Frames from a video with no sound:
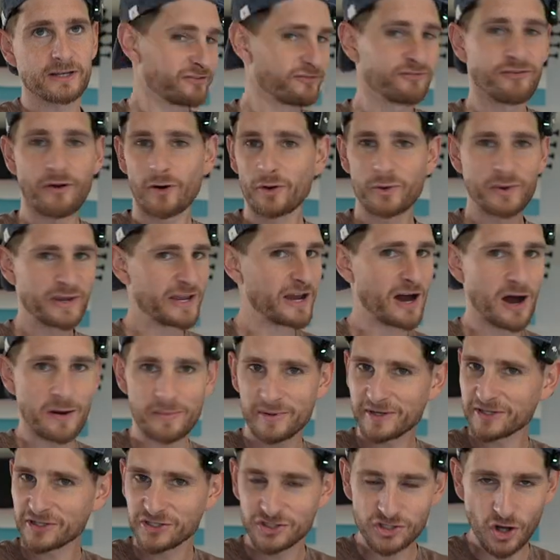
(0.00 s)
It's following
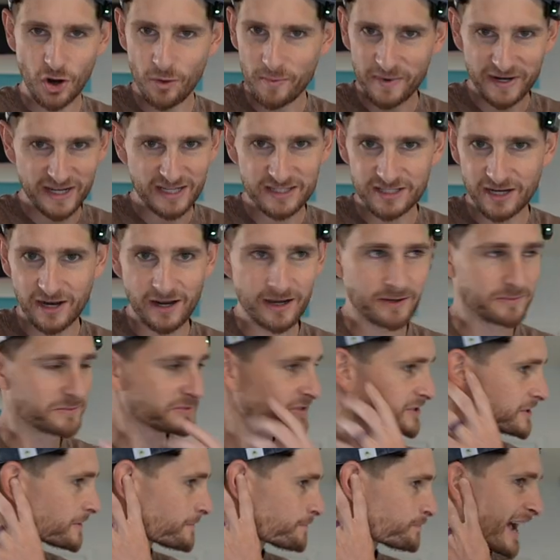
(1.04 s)
up so many
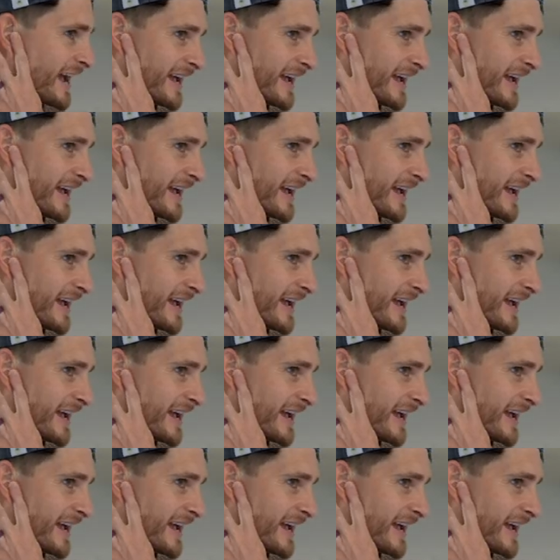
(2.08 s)
times